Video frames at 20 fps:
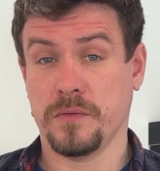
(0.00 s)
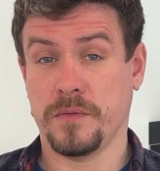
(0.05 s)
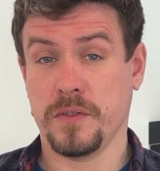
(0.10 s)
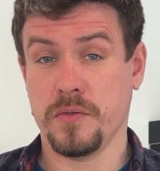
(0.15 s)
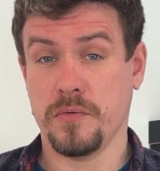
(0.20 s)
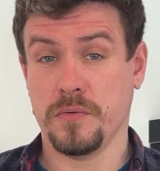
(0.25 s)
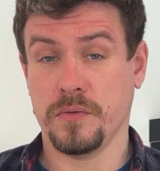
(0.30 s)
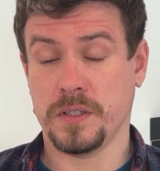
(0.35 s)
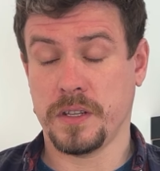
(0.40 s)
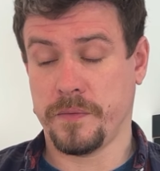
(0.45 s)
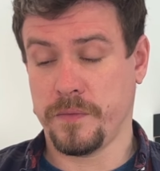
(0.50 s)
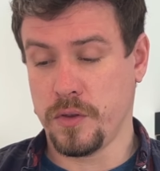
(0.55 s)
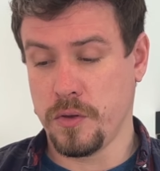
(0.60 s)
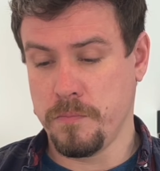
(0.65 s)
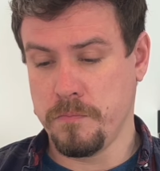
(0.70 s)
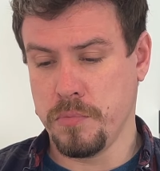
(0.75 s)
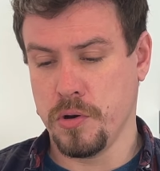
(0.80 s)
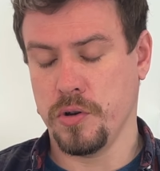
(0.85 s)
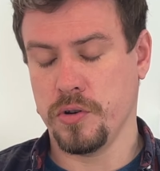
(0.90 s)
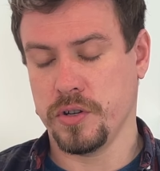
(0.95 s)
fuels if you
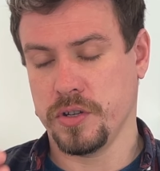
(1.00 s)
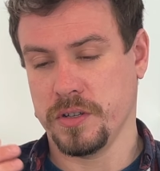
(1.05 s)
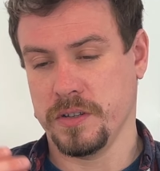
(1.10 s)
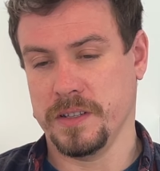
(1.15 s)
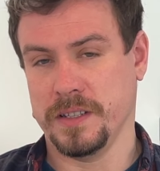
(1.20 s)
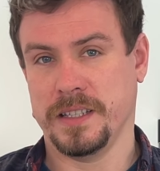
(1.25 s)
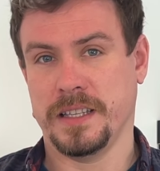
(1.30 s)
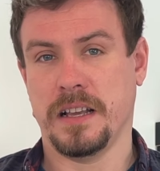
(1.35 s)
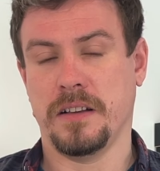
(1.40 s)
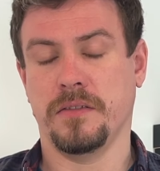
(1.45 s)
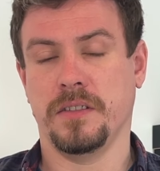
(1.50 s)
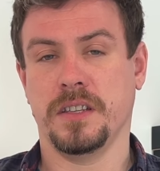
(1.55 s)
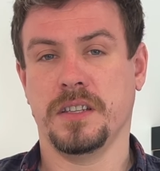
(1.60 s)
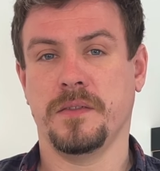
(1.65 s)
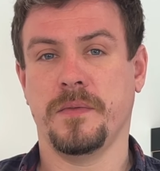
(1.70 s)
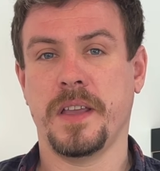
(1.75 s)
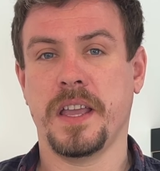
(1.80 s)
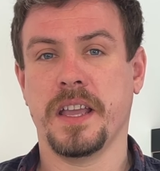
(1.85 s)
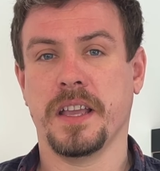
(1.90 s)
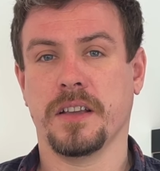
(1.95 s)
push and sell this
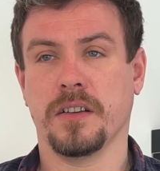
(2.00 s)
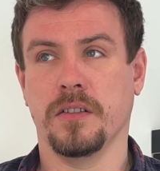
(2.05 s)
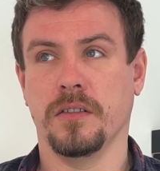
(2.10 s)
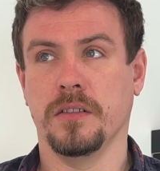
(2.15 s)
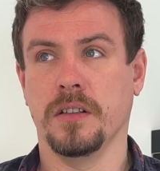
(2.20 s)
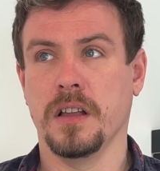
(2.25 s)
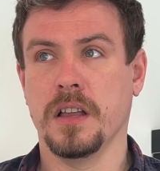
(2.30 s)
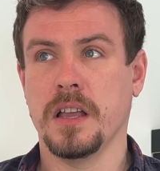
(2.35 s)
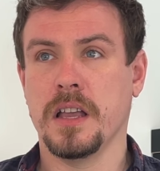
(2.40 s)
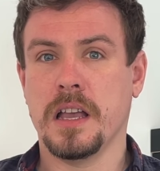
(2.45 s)
vehicle.